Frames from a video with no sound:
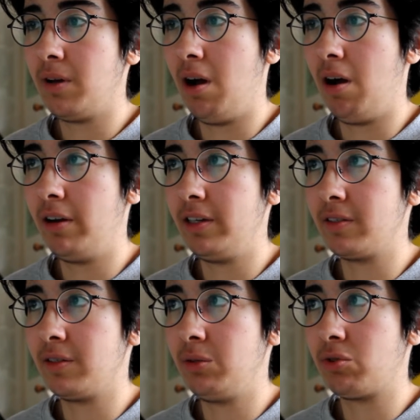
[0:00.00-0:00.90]
R
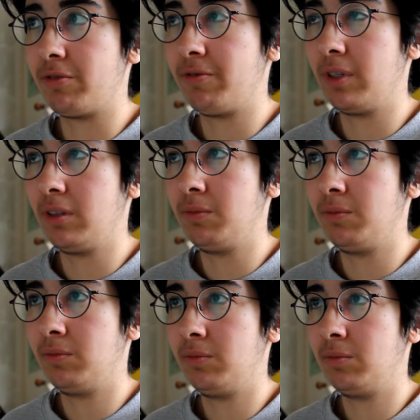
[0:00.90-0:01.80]
is a neutrophil,
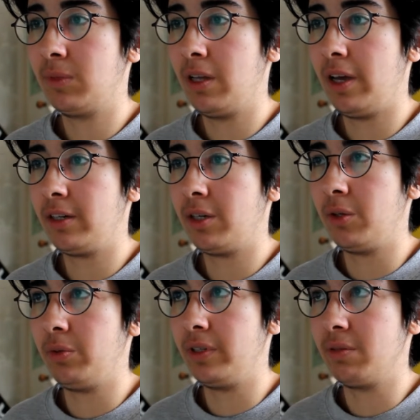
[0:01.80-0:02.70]
and
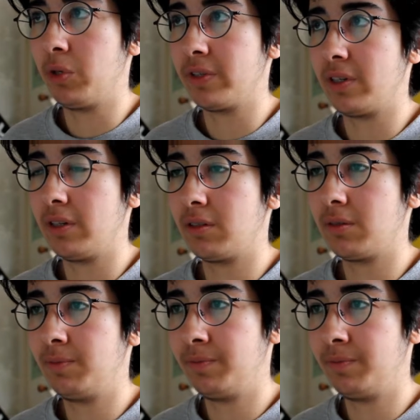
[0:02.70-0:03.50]
Q is a monocyte.